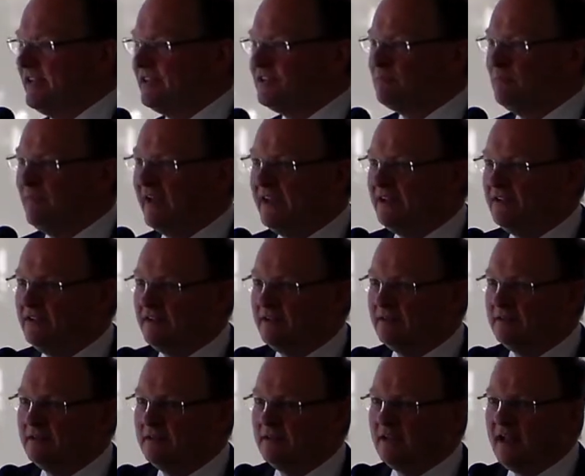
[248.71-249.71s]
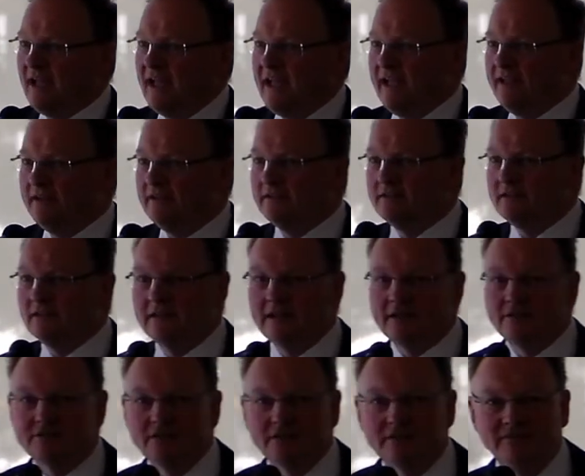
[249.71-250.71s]
Tasmania and
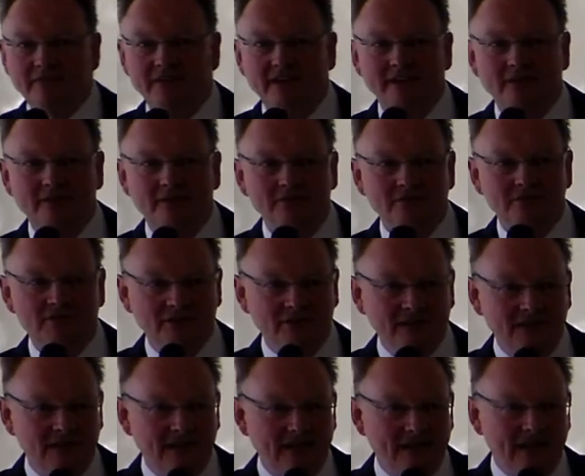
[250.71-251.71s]
electric vehicles